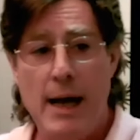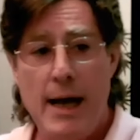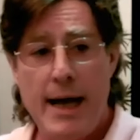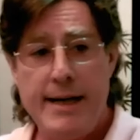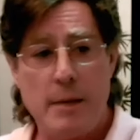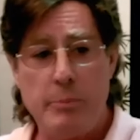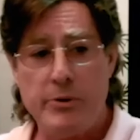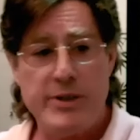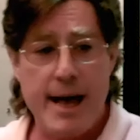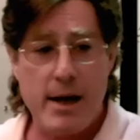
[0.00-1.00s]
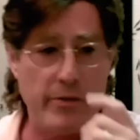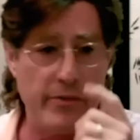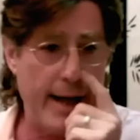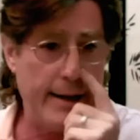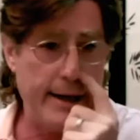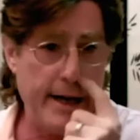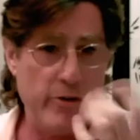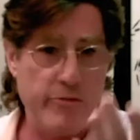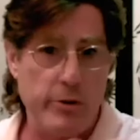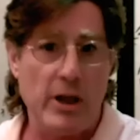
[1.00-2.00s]
And he doubled down on that in an
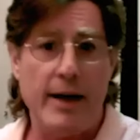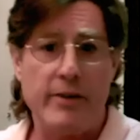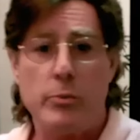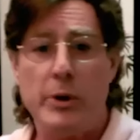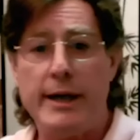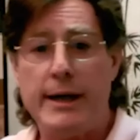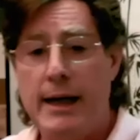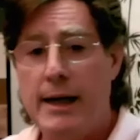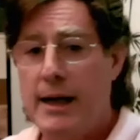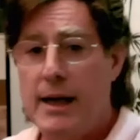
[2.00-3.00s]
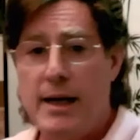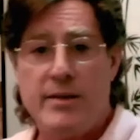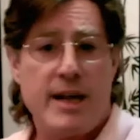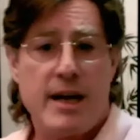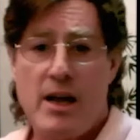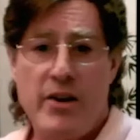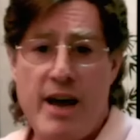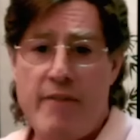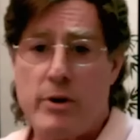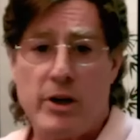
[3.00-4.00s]
interview last week. He said, I'll
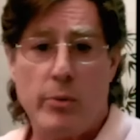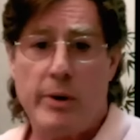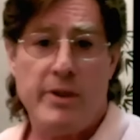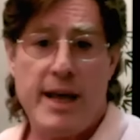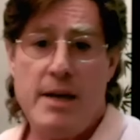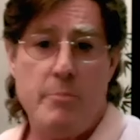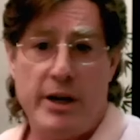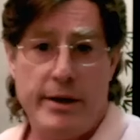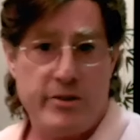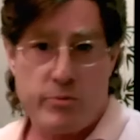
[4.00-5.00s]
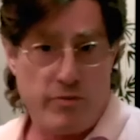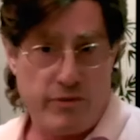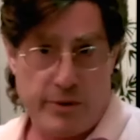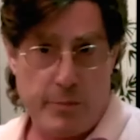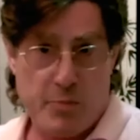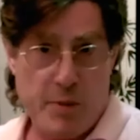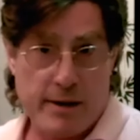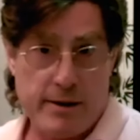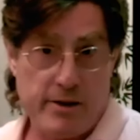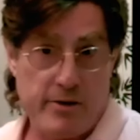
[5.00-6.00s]
never agree with anybody
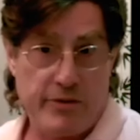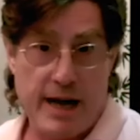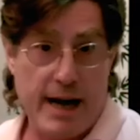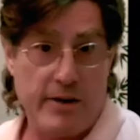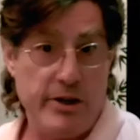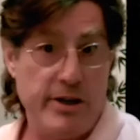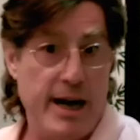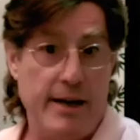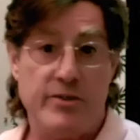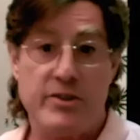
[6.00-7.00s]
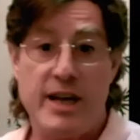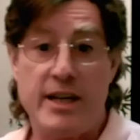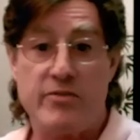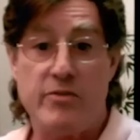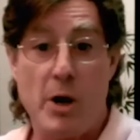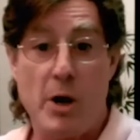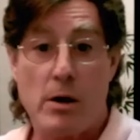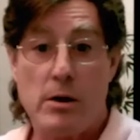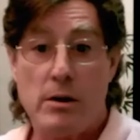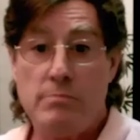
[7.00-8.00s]
disrespecting the flag of the United States of
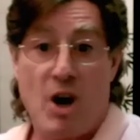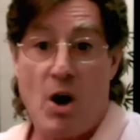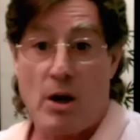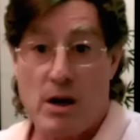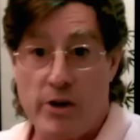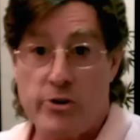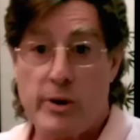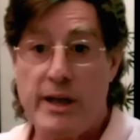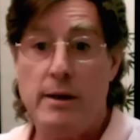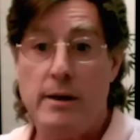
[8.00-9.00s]
America, our country.